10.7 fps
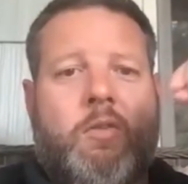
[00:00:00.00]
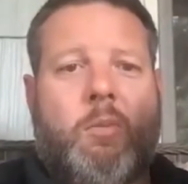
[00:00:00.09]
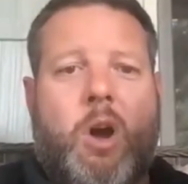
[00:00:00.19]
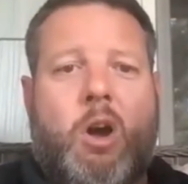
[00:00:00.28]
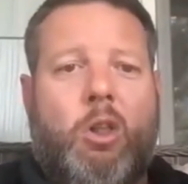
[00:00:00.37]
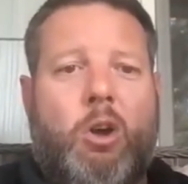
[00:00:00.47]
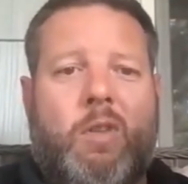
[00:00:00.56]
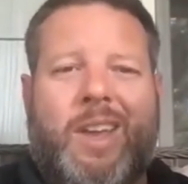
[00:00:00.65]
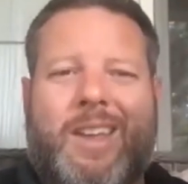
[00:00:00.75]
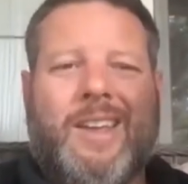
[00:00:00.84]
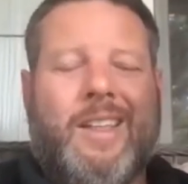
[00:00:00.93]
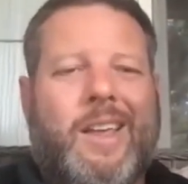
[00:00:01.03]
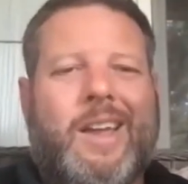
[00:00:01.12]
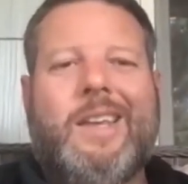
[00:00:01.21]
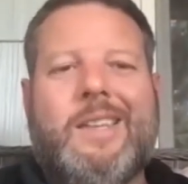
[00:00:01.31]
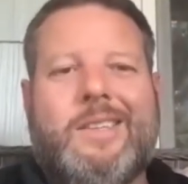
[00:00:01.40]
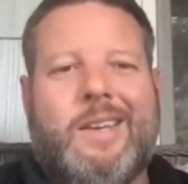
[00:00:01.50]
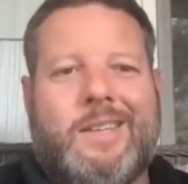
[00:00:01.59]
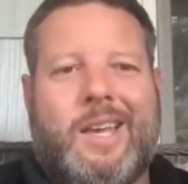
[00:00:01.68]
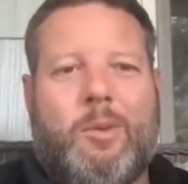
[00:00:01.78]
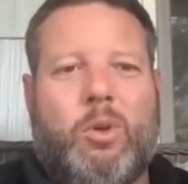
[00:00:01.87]
from all over. Like an easy
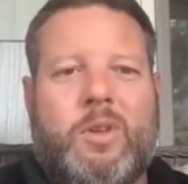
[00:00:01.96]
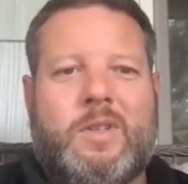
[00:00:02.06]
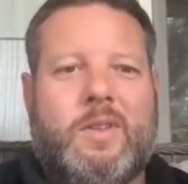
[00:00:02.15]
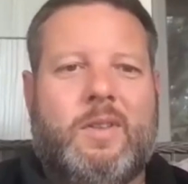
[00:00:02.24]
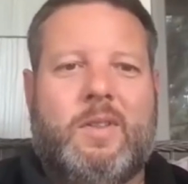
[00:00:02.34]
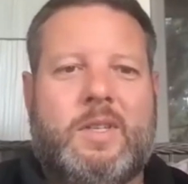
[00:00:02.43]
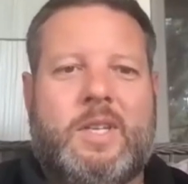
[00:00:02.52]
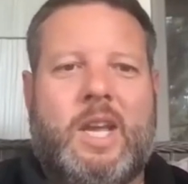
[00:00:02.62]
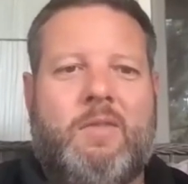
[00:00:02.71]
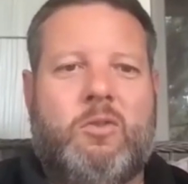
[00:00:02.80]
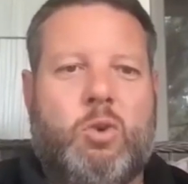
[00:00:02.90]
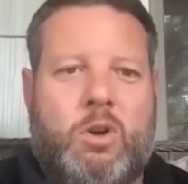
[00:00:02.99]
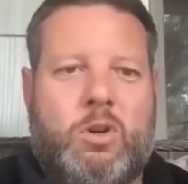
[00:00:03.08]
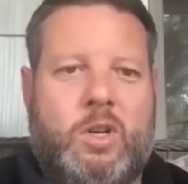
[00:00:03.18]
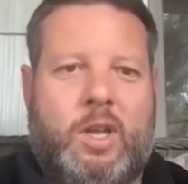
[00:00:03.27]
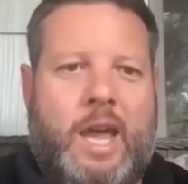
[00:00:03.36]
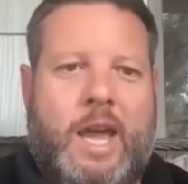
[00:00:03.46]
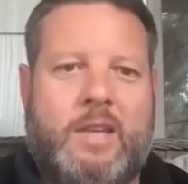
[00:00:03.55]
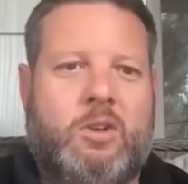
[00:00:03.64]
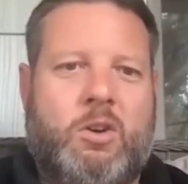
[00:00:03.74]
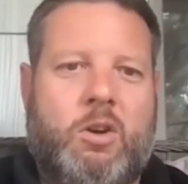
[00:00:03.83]
example is the state of Georgia
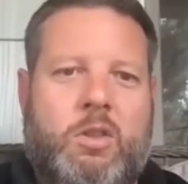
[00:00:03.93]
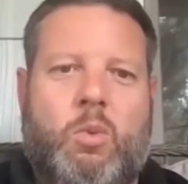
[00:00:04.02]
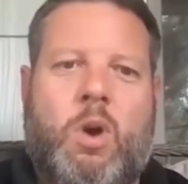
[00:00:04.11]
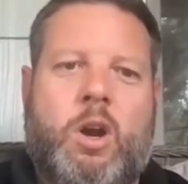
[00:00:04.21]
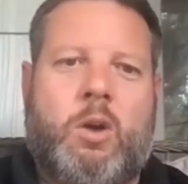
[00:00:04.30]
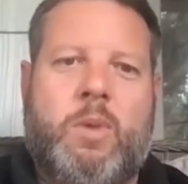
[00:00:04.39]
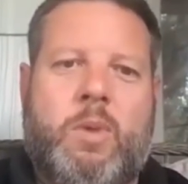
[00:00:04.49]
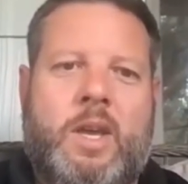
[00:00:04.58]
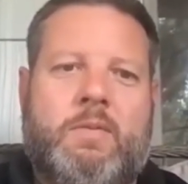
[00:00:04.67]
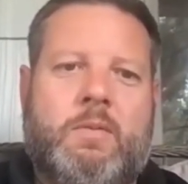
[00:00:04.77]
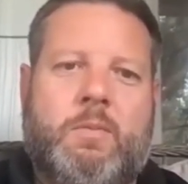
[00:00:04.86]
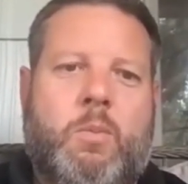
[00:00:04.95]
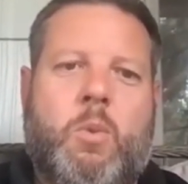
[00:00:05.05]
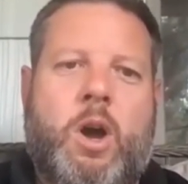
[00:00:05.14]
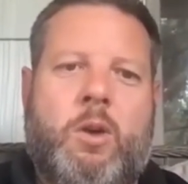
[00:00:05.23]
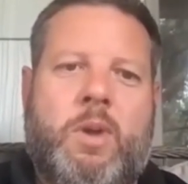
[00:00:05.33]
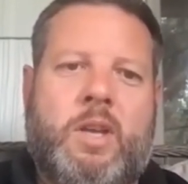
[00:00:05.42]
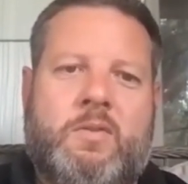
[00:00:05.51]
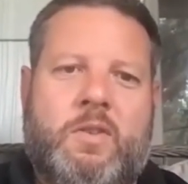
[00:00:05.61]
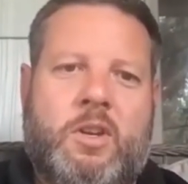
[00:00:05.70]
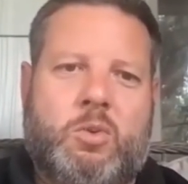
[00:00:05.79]
hasn't heard that
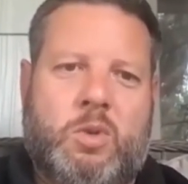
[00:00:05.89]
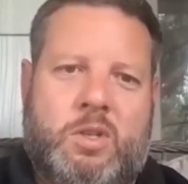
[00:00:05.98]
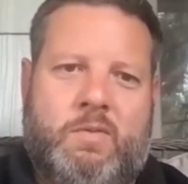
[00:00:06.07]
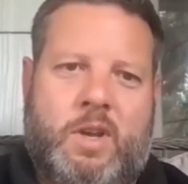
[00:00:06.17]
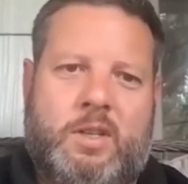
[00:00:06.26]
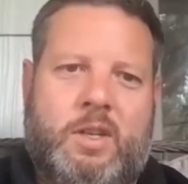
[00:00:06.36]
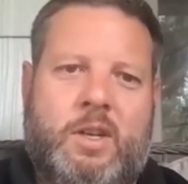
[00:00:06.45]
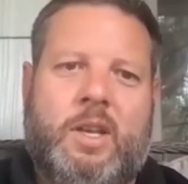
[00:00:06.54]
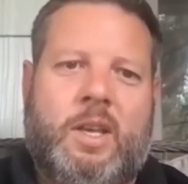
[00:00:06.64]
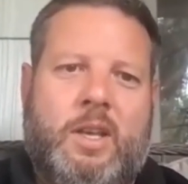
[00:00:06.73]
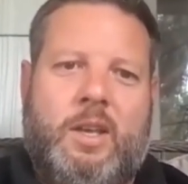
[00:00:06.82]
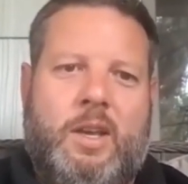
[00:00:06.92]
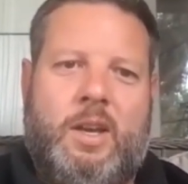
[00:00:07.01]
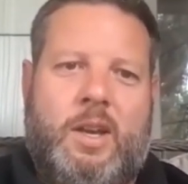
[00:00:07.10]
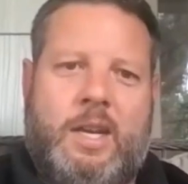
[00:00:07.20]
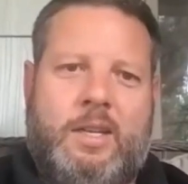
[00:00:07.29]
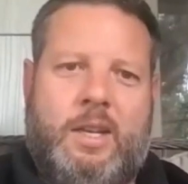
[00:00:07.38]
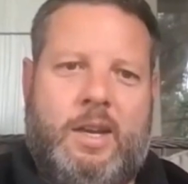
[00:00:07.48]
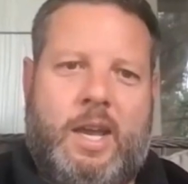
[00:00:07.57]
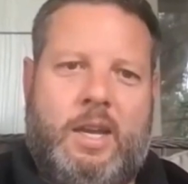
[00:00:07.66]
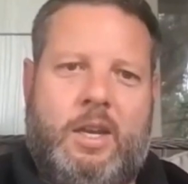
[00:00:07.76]
water-based finish was invented in
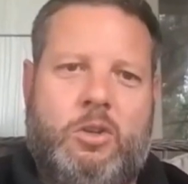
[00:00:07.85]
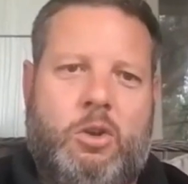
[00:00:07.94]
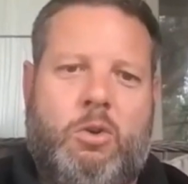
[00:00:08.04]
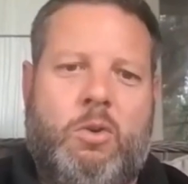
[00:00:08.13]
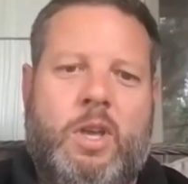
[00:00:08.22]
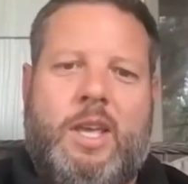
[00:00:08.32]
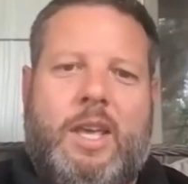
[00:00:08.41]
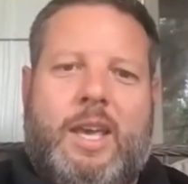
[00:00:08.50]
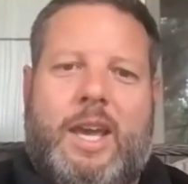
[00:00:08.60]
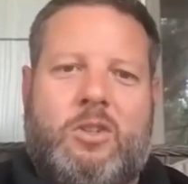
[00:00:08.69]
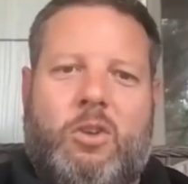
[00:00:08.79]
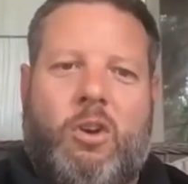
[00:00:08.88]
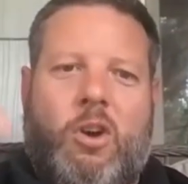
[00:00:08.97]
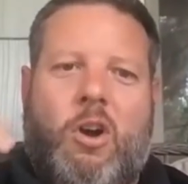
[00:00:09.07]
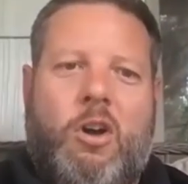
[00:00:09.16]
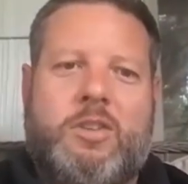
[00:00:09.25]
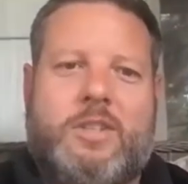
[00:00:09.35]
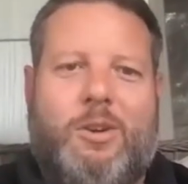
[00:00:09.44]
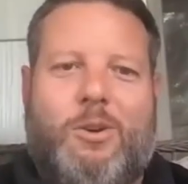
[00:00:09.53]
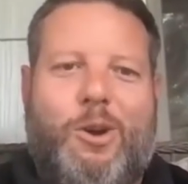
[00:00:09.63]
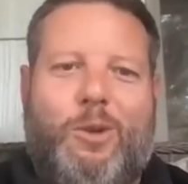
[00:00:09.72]
1992. And so they're all
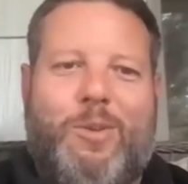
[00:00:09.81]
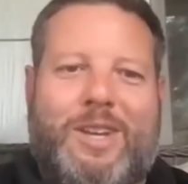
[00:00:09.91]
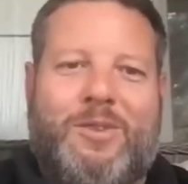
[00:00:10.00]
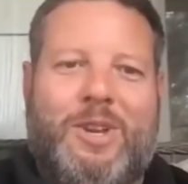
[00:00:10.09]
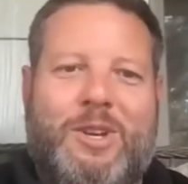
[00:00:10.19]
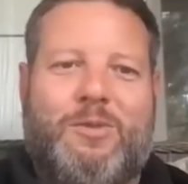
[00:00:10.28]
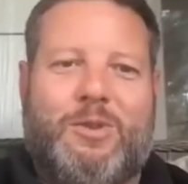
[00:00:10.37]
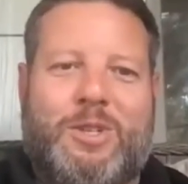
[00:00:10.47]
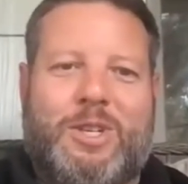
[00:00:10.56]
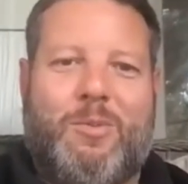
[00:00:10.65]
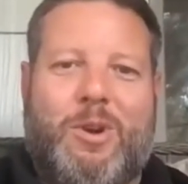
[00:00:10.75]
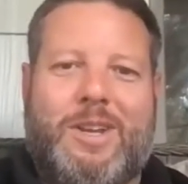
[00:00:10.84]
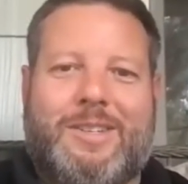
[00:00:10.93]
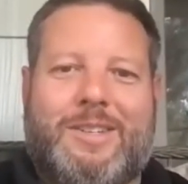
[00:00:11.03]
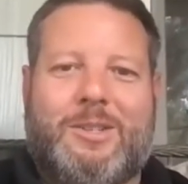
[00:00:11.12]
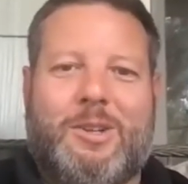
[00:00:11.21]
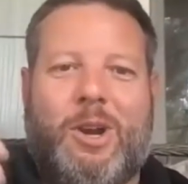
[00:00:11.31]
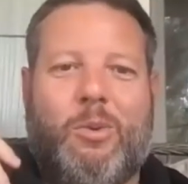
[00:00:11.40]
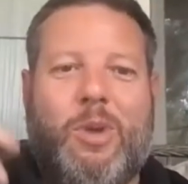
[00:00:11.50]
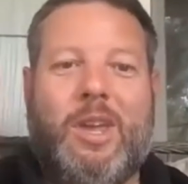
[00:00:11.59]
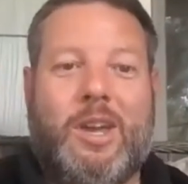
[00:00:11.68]
still oil-based finish for some reason. So
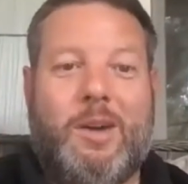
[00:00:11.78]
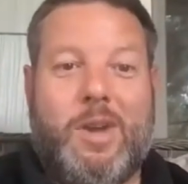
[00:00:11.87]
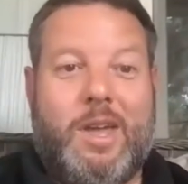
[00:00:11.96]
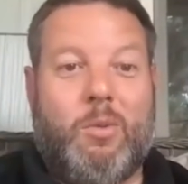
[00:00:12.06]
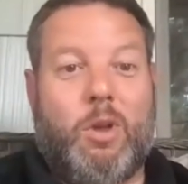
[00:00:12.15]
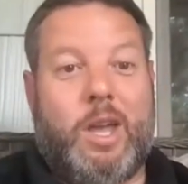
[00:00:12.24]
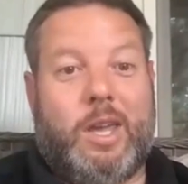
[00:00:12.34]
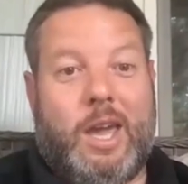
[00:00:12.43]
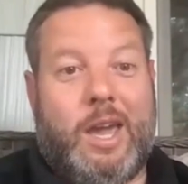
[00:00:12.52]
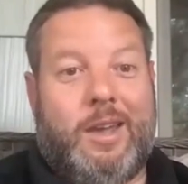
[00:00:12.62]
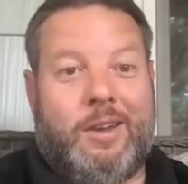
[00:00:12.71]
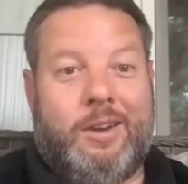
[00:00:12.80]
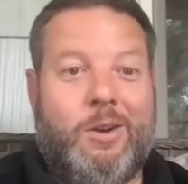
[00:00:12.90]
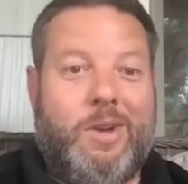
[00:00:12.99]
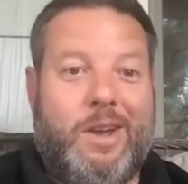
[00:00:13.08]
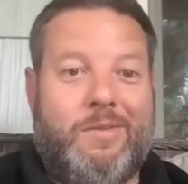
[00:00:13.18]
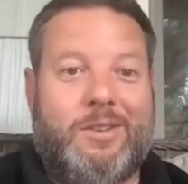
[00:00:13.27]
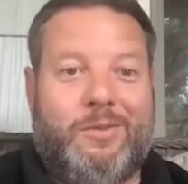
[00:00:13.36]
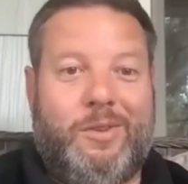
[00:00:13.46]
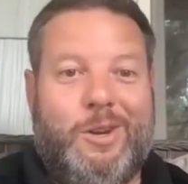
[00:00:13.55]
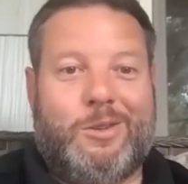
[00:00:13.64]
here we come in and we're like, hey, we have
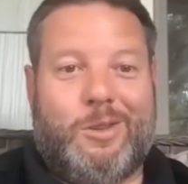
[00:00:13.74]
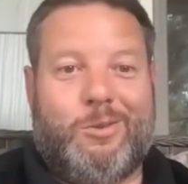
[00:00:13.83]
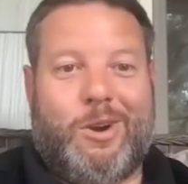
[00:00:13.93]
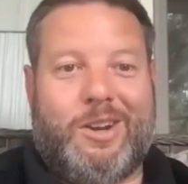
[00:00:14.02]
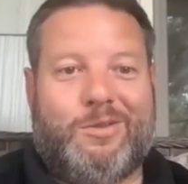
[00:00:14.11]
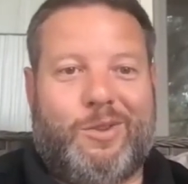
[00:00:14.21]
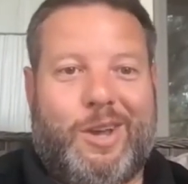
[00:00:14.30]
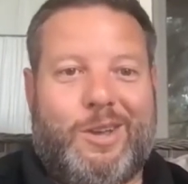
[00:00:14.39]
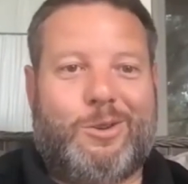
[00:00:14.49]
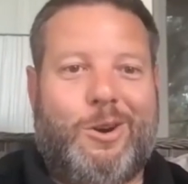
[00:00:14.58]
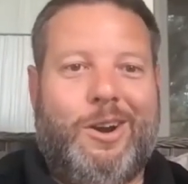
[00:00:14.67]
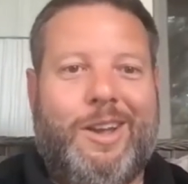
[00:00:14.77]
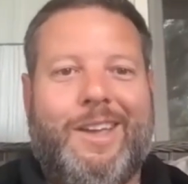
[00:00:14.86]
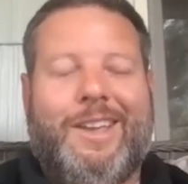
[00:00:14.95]
this finish that dries faster.